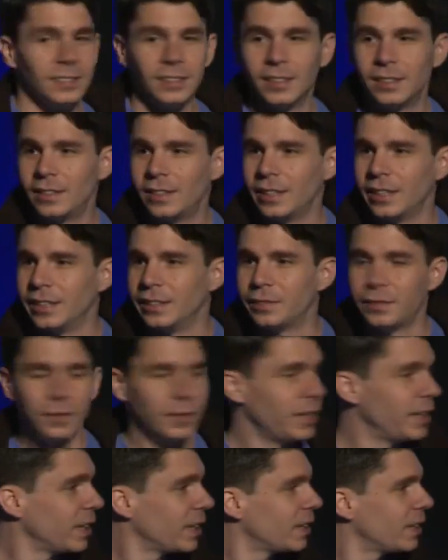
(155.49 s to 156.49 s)
All right,
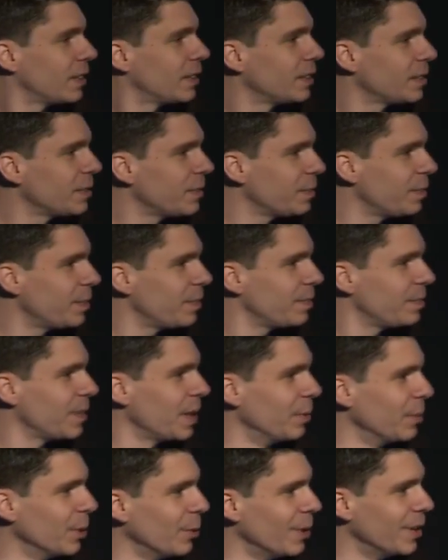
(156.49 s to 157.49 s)
Frank,
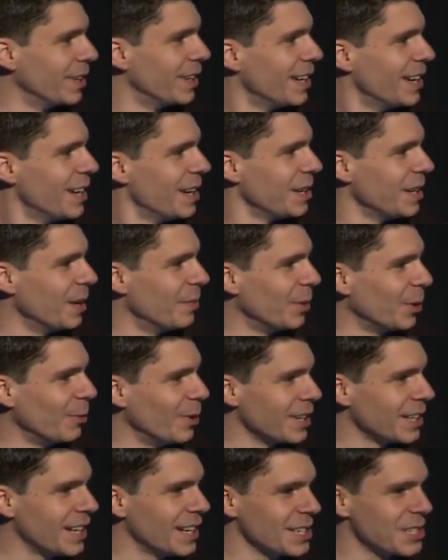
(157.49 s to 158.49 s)
number one
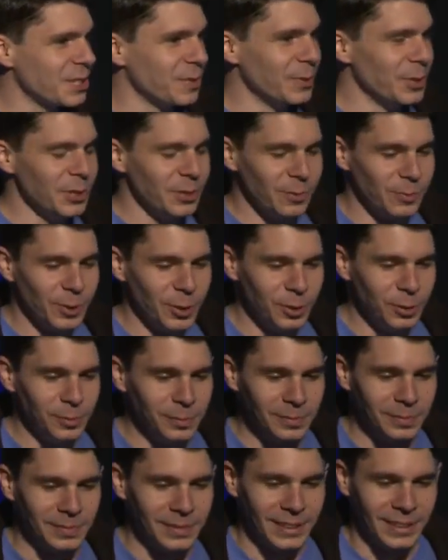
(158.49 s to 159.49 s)
customer in the
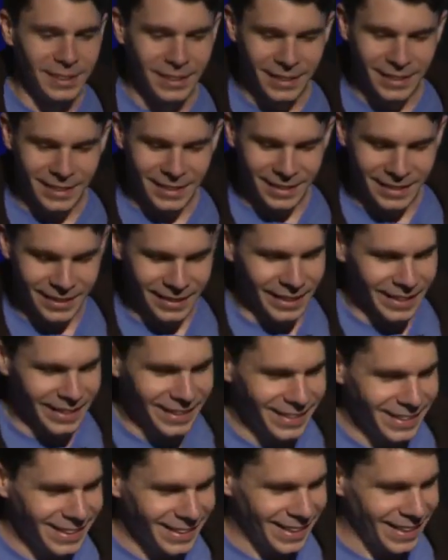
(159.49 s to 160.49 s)
room. All
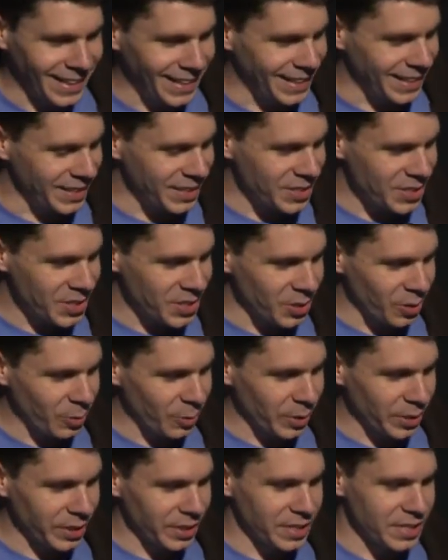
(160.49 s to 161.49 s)
right, so
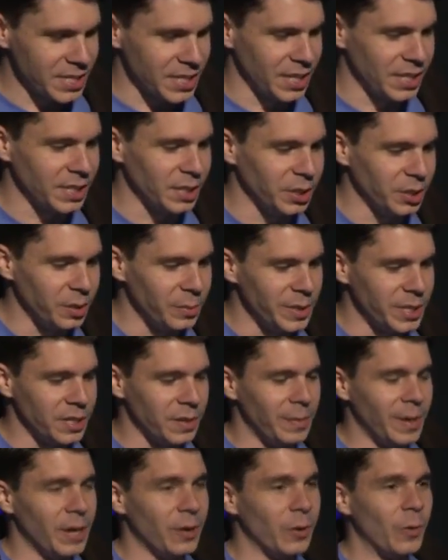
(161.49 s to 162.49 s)
we're going to talk a little bit
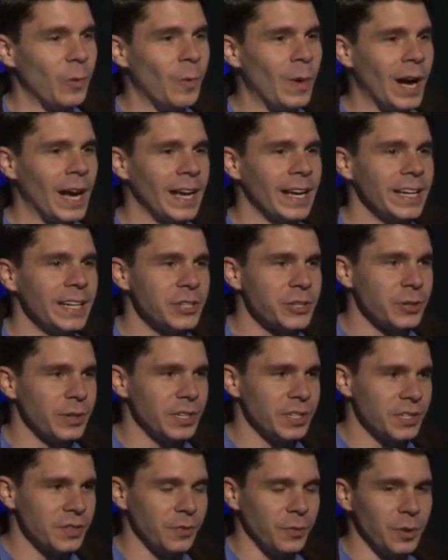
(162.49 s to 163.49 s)
about why
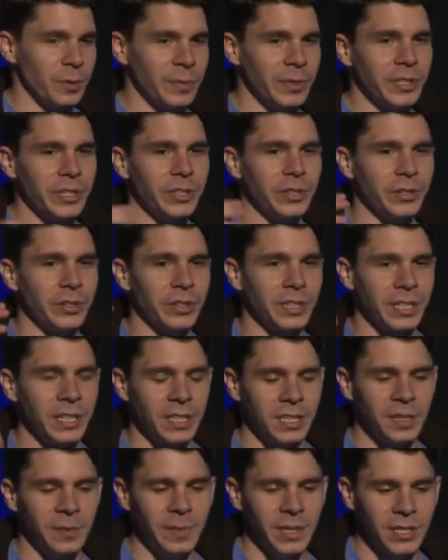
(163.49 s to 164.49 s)
transforming your
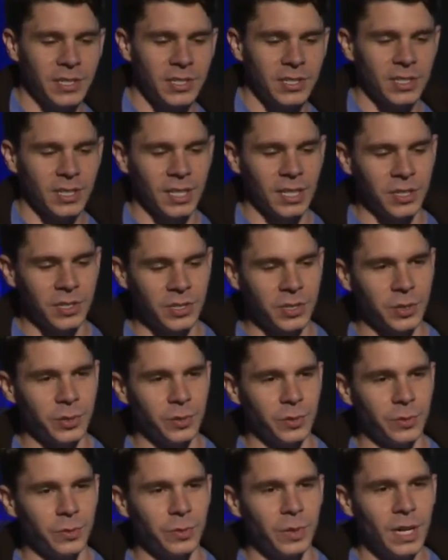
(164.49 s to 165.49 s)
Git commits
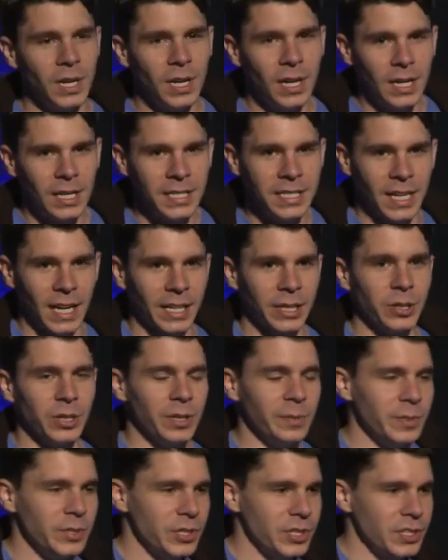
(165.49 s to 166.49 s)
into Docker
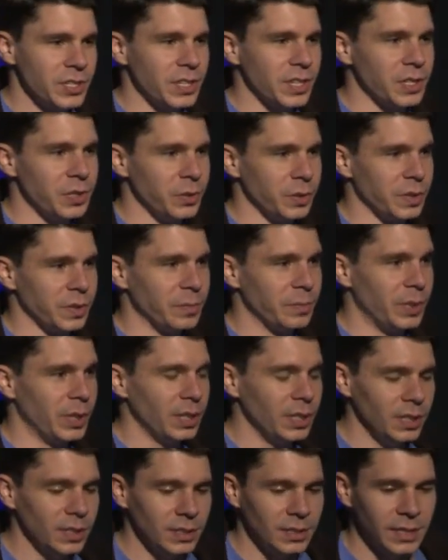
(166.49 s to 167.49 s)
images that you can
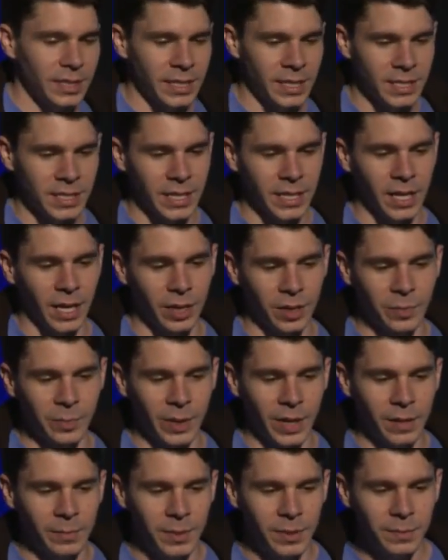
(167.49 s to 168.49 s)
pull is a hard
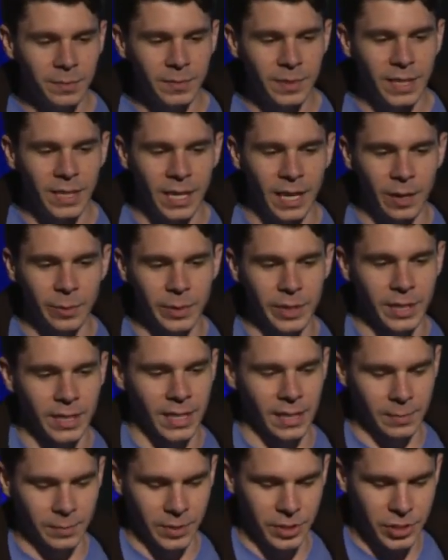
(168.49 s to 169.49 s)
problem and how we
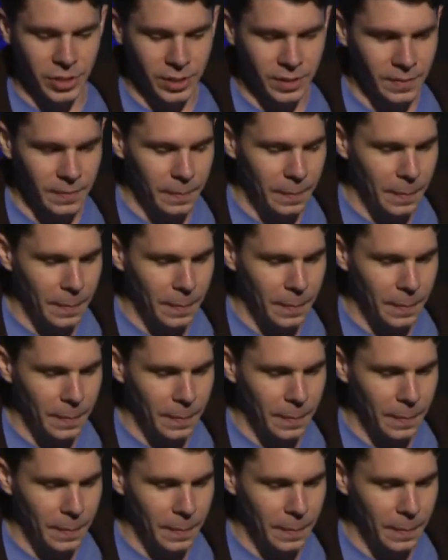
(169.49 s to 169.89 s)
accomplish it.